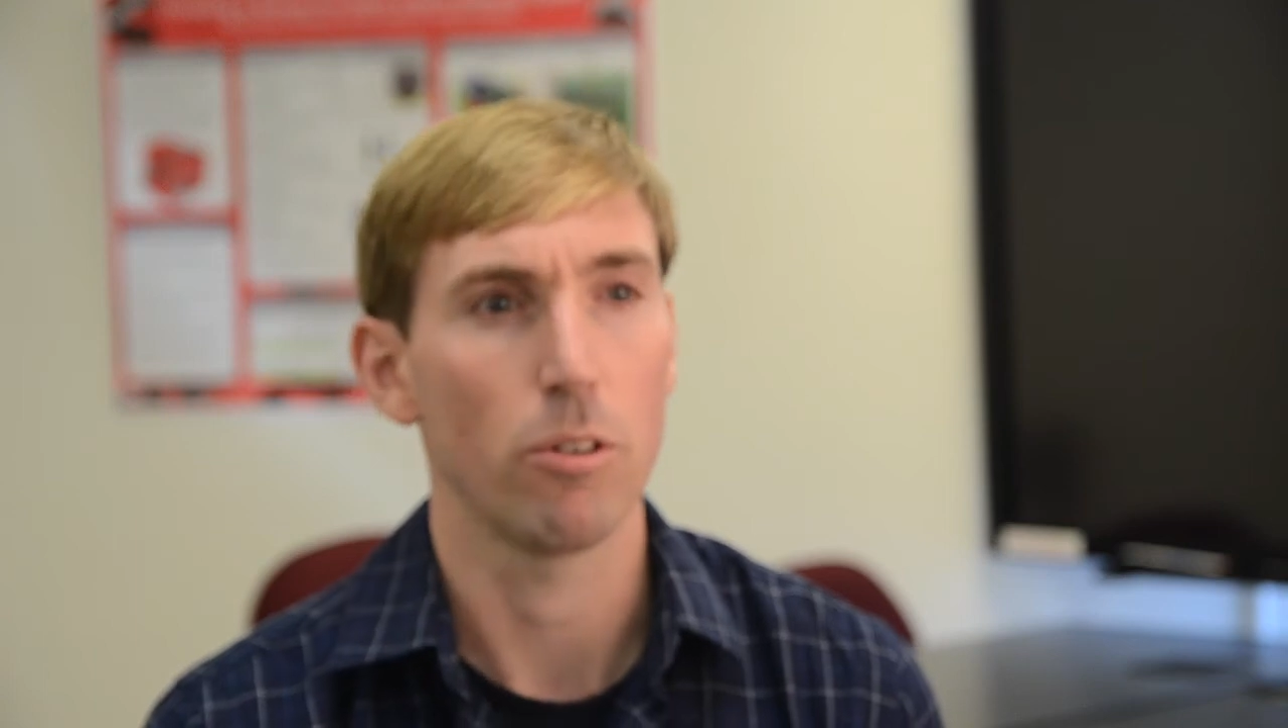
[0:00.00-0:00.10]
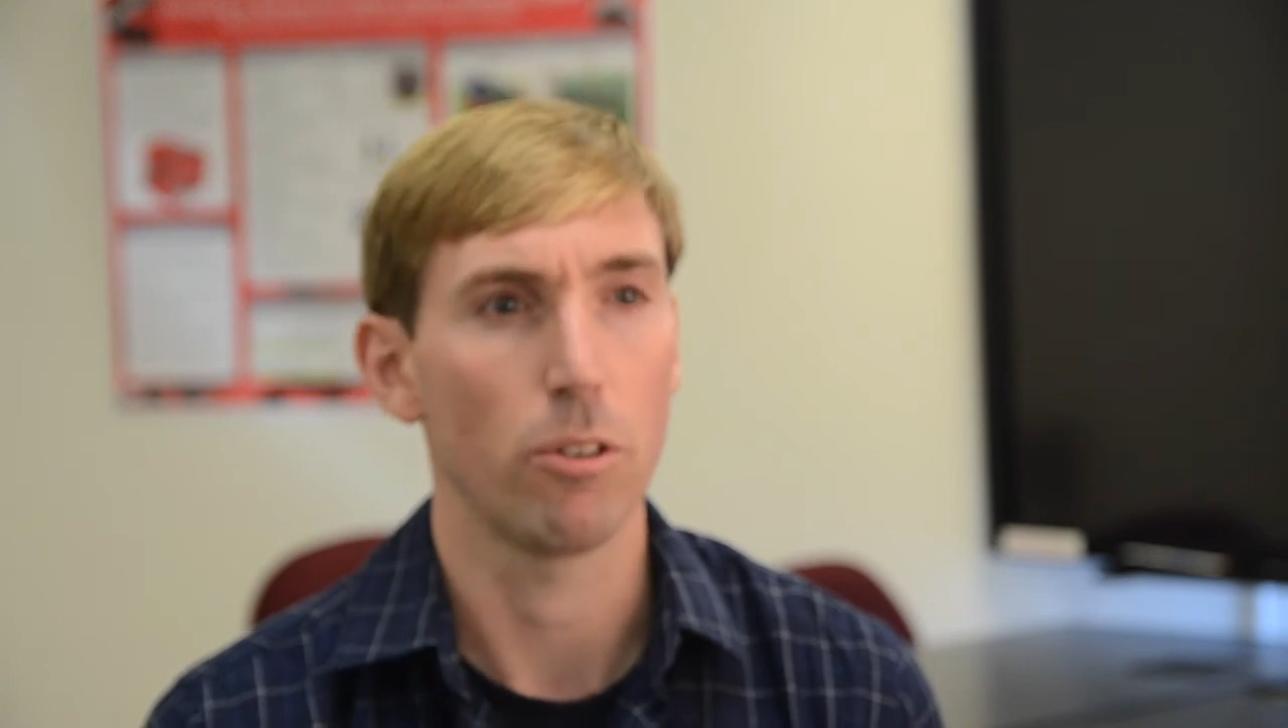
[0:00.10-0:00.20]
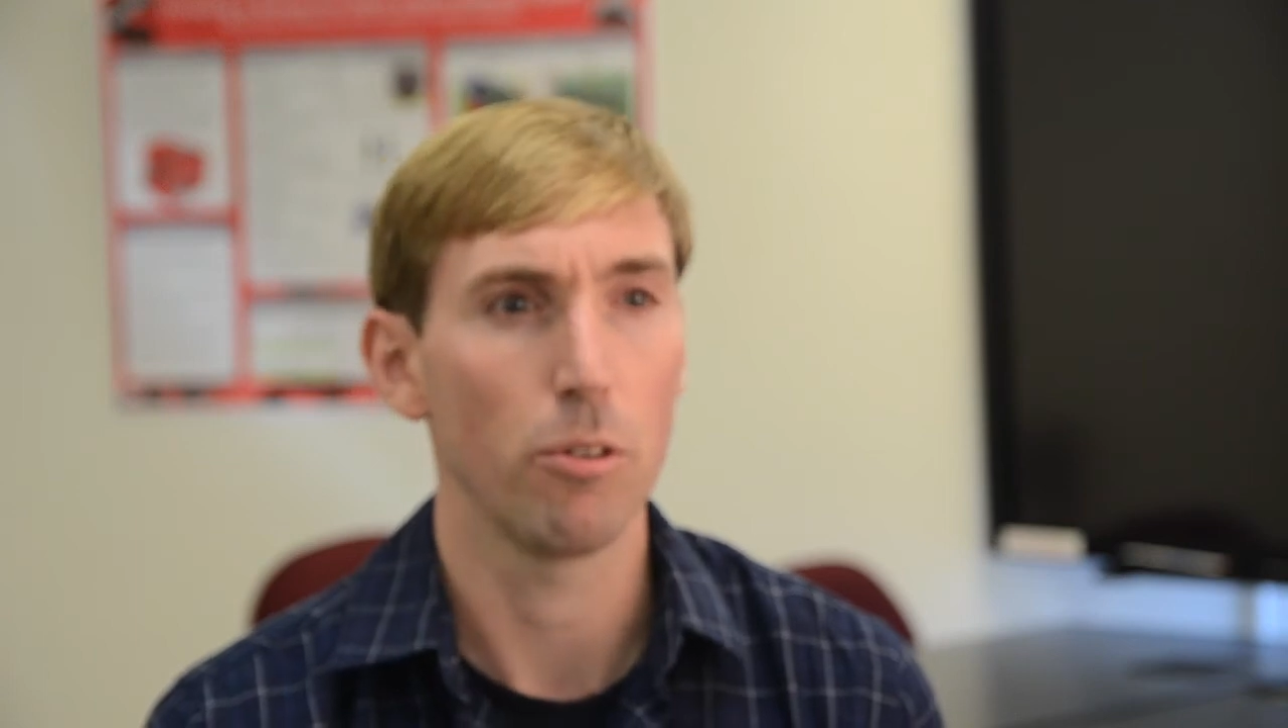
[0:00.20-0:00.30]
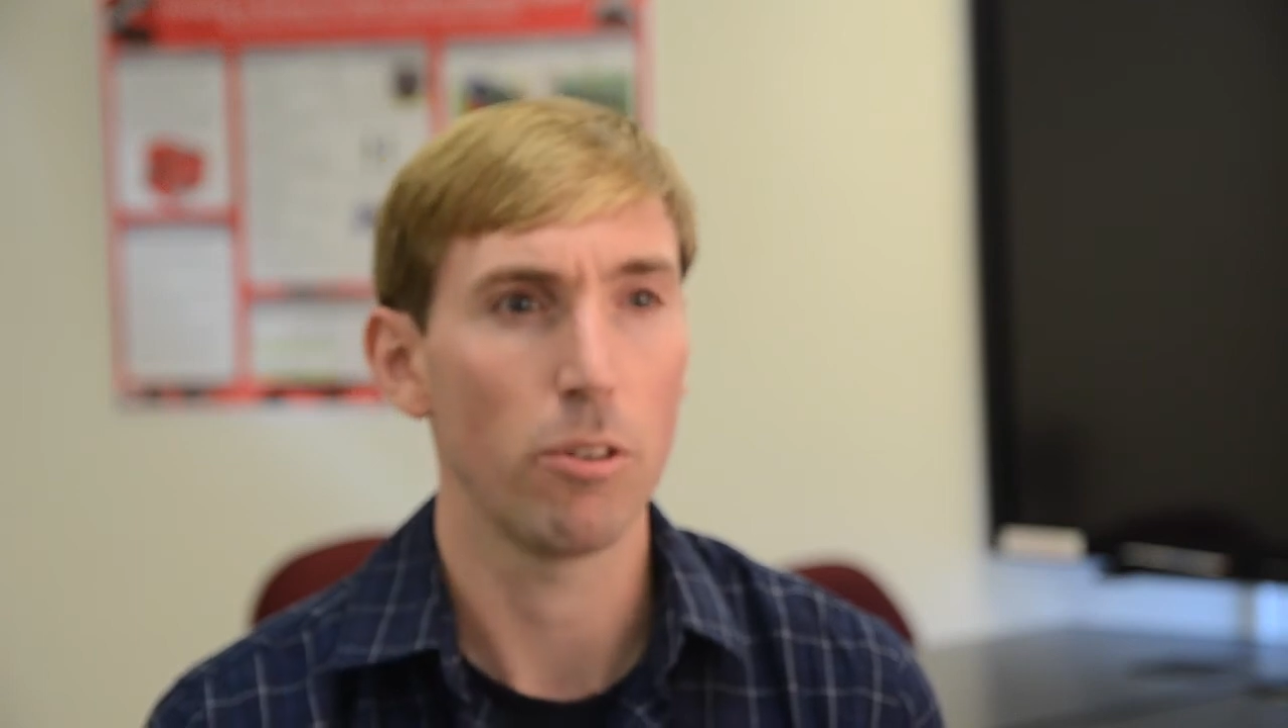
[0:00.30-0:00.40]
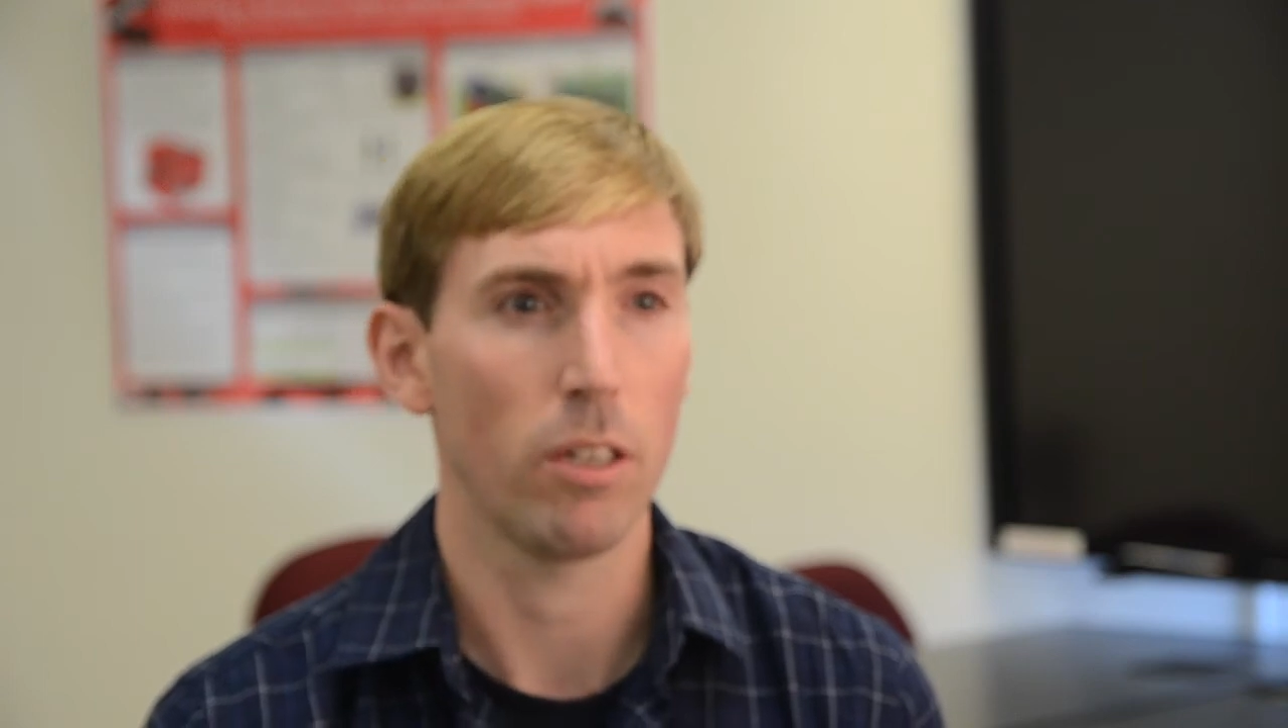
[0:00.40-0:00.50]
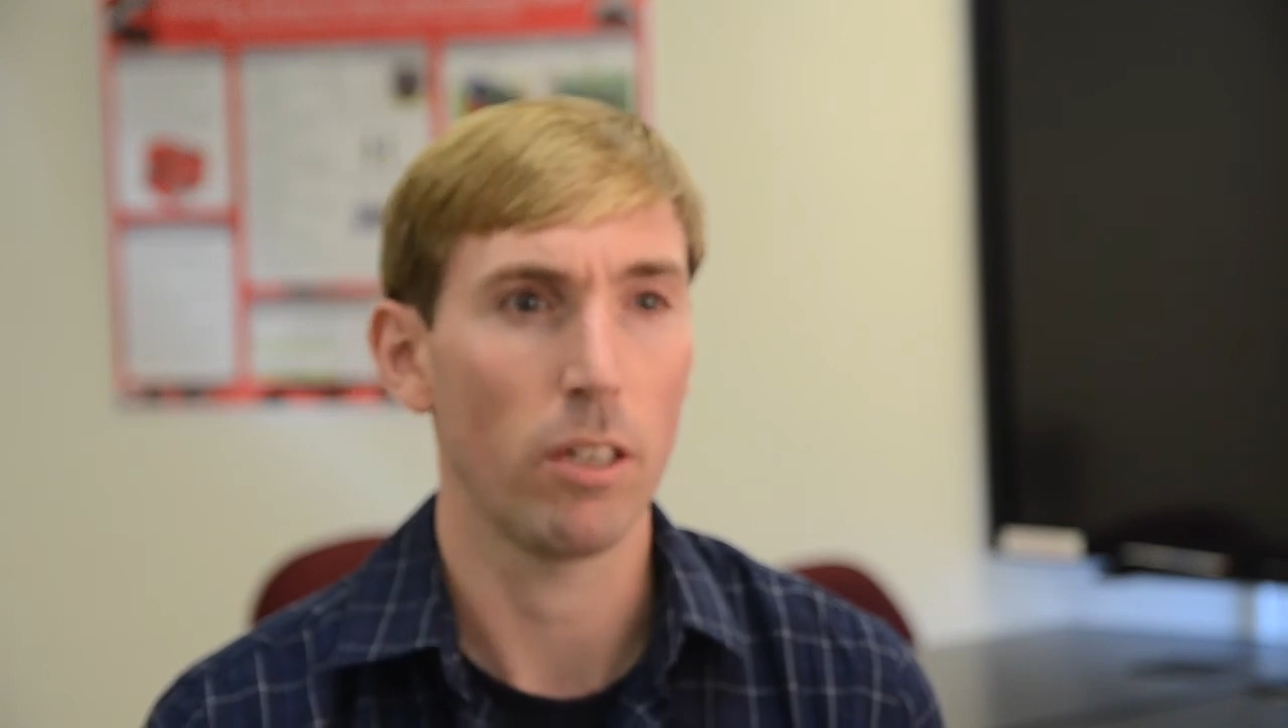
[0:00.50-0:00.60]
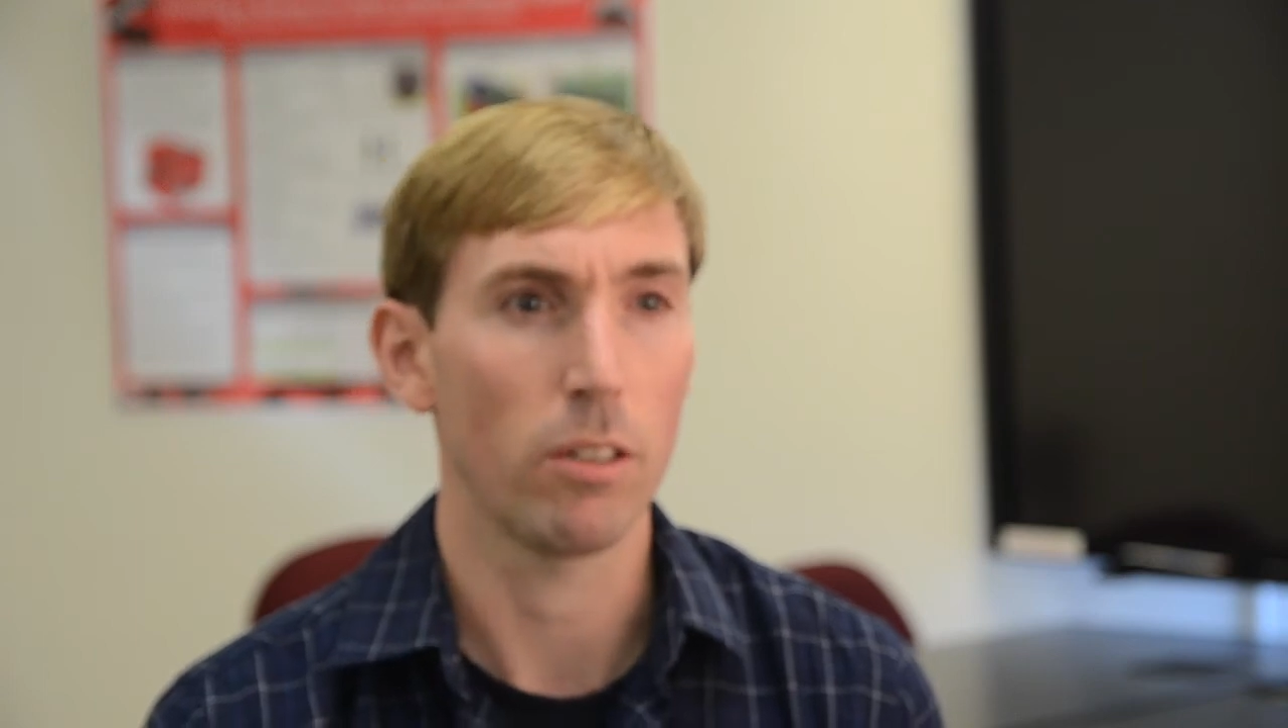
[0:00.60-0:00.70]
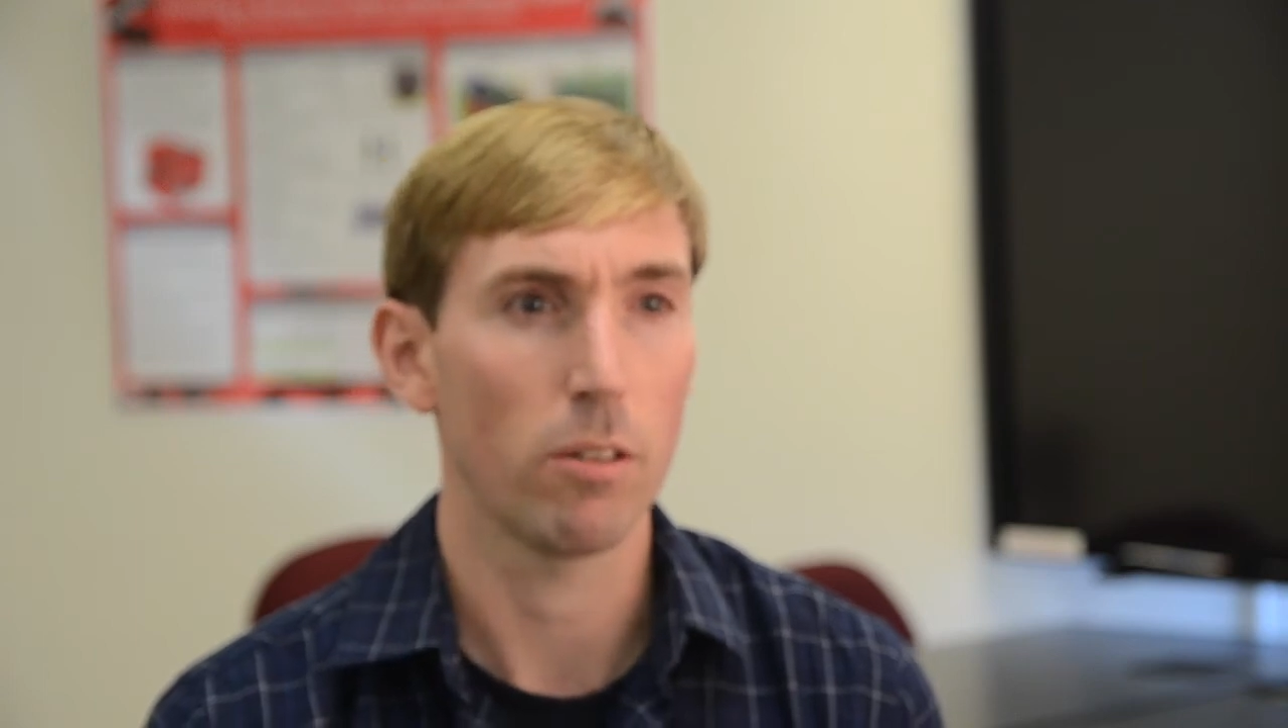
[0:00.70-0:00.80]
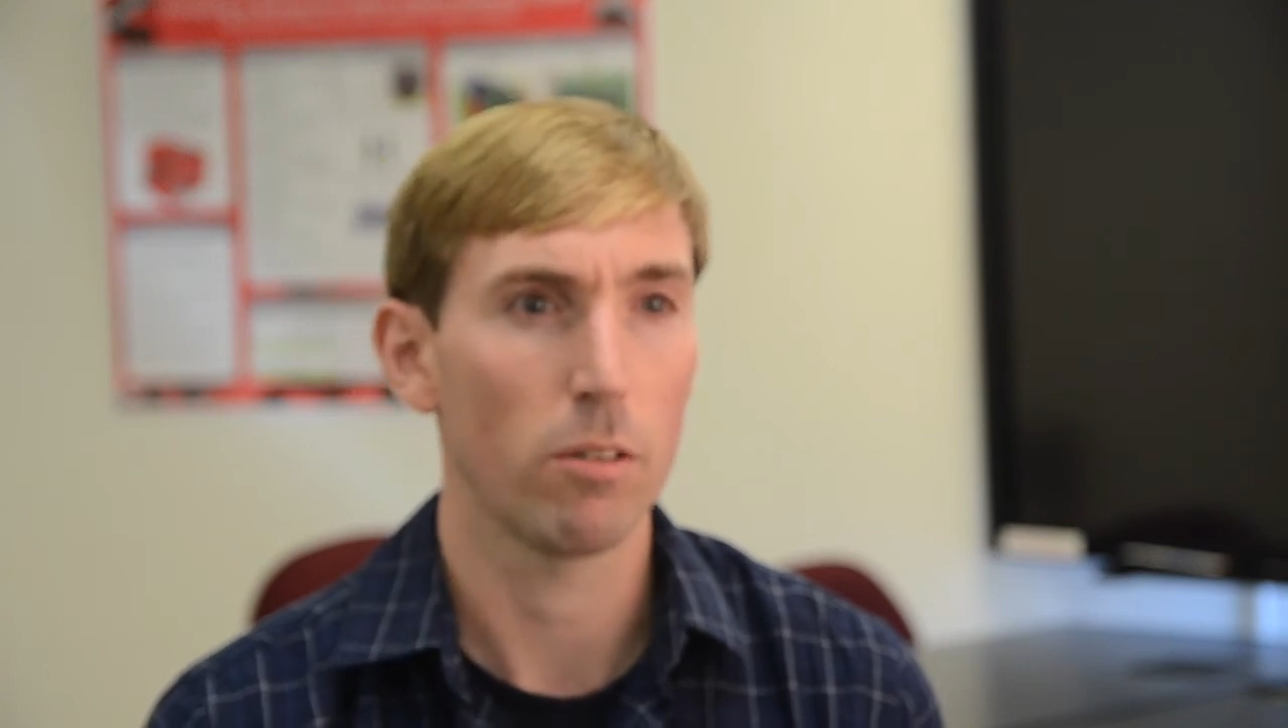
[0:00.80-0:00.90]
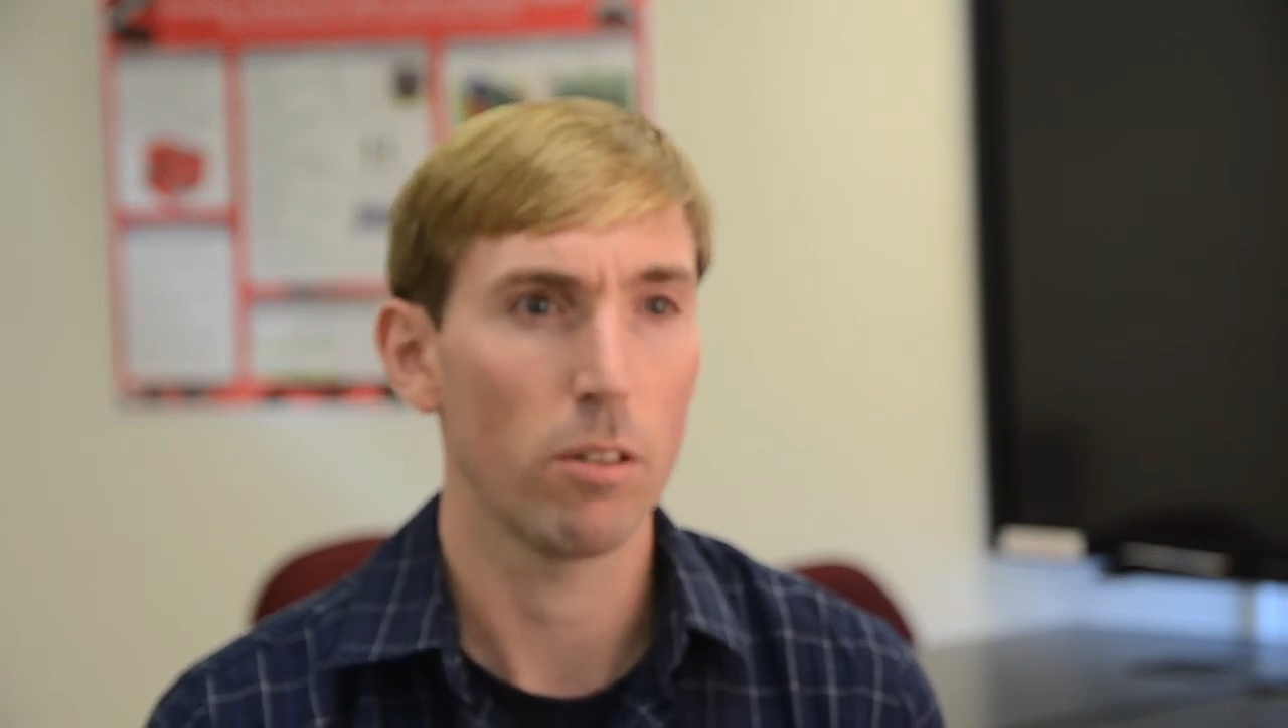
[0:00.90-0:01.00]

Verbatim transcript: using and